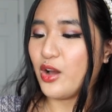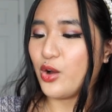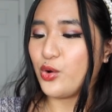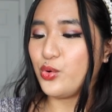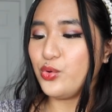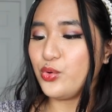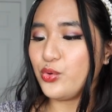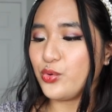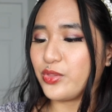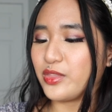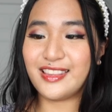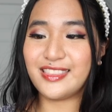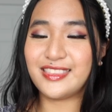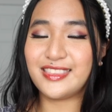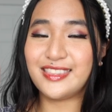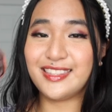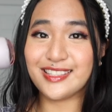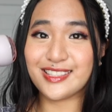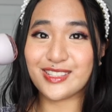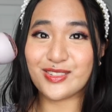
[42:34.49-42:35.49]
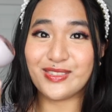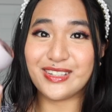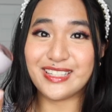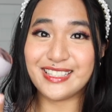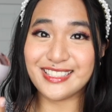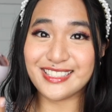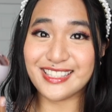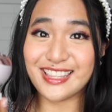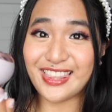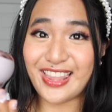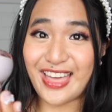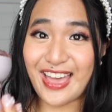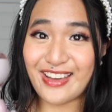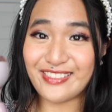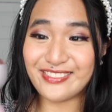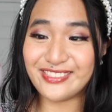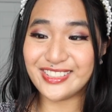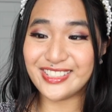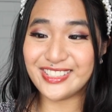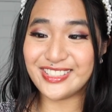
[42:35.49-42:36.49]
Ooh, this one is
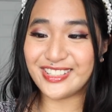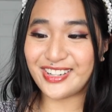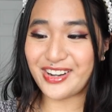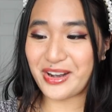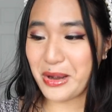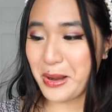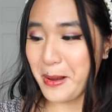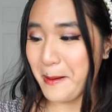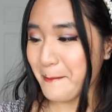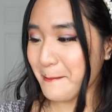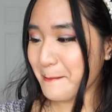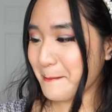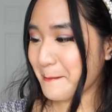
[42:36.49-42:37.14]
lavender.